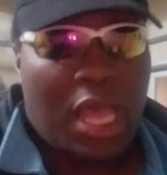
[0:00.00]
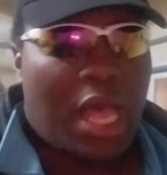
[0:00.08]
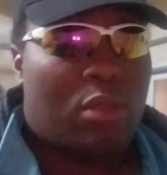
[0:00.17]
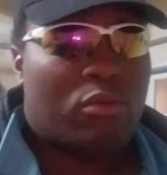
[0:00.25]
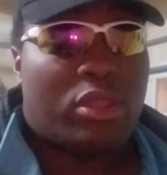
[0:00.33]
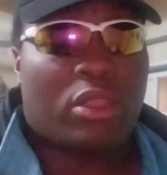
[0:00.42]

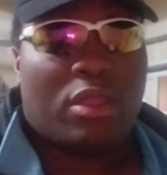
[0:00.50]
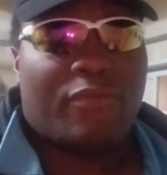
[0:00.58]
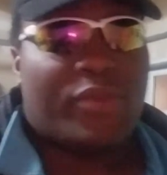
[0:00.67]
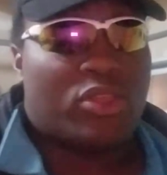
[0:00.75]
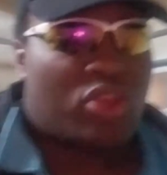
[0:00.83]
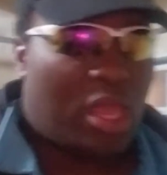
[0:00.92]
I don't care
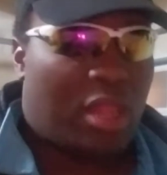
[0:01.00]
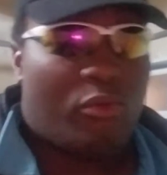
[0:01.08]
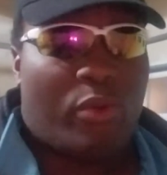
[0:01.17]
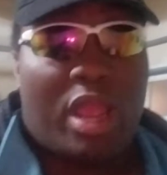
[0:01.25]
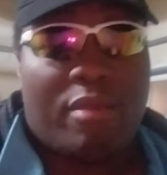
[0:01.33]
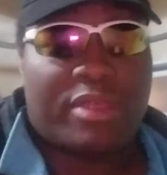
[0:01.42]
if it's
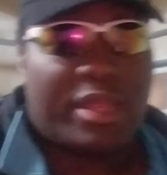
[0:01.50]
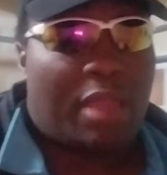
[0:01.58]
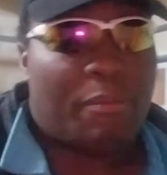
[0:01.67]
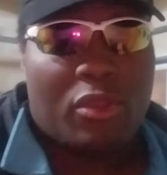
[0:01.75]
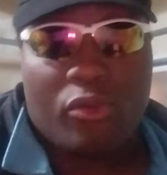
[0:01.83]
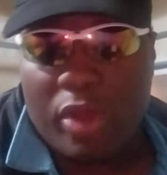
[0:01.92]
Jalen Ramsey,
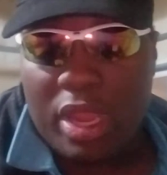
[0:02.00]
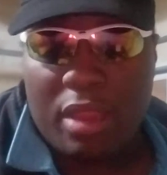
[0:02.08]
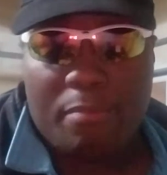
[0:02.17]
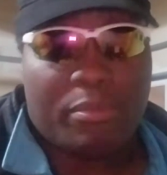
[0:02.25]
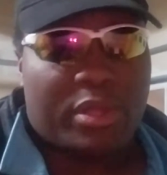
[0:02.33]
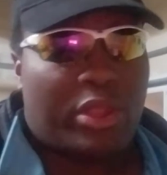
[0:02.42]
that'd be
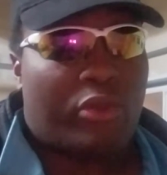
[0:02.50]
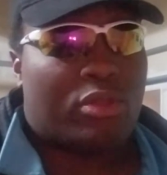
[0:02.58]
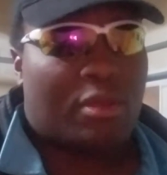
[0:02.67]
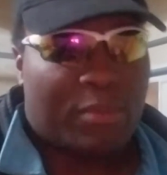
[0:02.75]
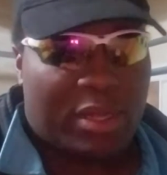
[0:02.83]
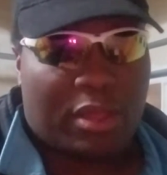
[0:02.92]
great. But there are
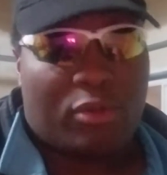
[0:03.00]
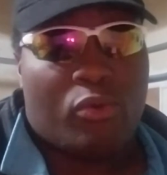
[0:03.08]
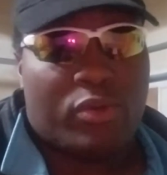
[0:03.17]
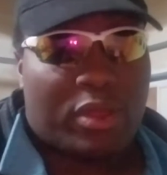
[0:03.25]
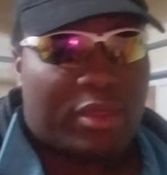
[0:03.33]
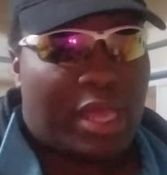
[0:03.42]
some other
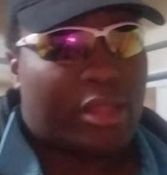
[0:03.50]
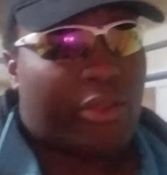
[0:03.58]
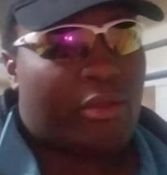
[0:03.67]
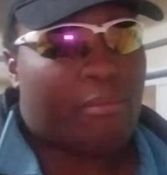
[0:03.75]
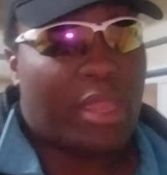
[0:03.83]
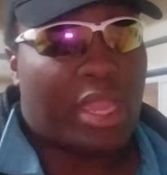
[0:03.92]
corners out
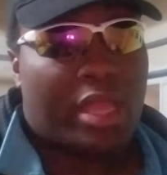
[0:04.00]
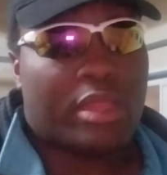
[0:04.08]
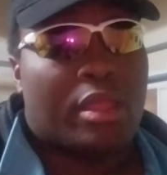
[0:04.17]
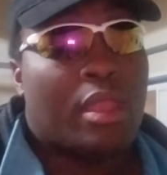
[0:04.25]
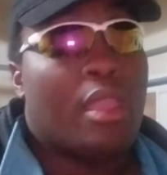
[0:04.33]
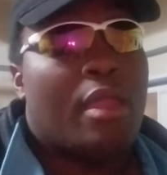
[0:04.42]
there,
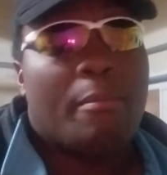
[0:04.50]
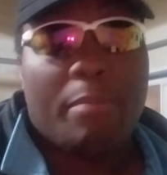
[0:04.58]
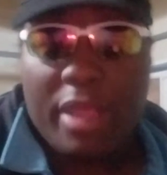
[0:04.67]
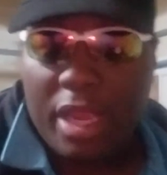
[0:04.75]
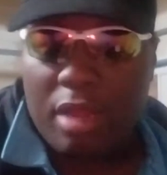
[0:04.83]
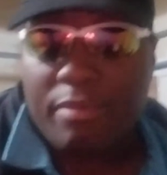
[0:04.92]
man.
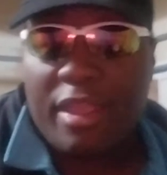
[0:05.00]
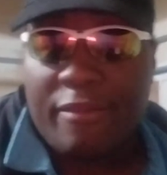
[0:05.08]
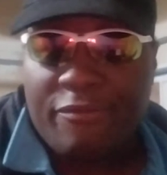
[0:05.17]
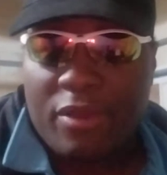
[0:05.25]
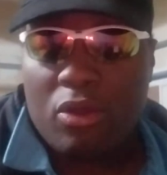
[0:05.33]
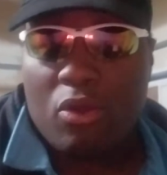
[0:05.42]
Pick up
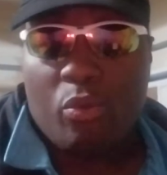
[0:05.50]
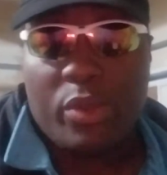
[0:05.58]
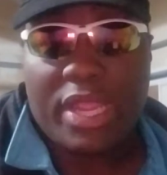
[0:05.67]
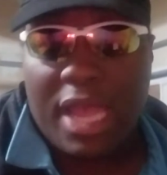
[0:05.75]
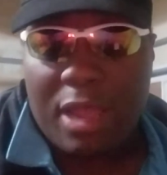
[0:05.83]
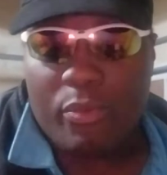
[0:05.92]
that phone.
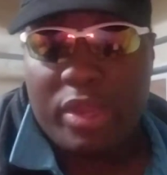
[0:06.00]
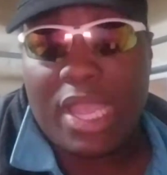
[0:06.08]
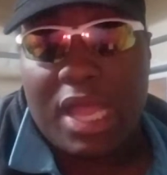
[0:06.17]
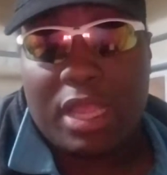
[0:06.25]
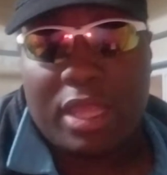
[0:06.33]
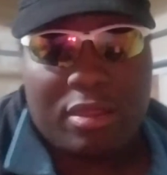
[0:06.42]
We gotta
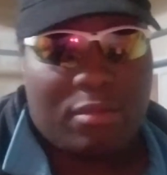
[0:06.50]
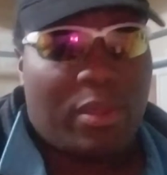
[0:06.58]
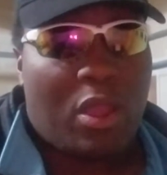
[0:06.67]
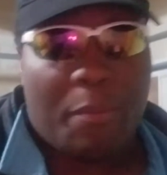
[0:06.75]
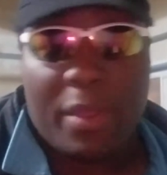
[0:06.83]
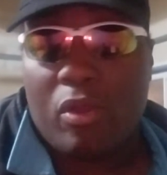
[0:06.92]
get some
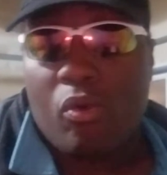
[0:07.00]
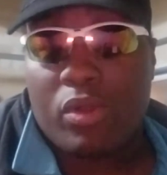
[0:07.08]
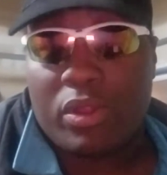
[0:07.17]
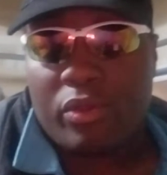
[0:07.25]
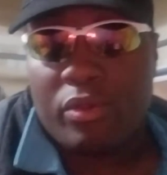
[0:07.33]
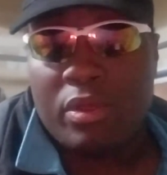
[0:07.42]
help at
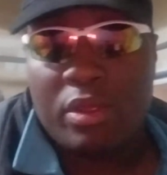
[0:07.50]
corner.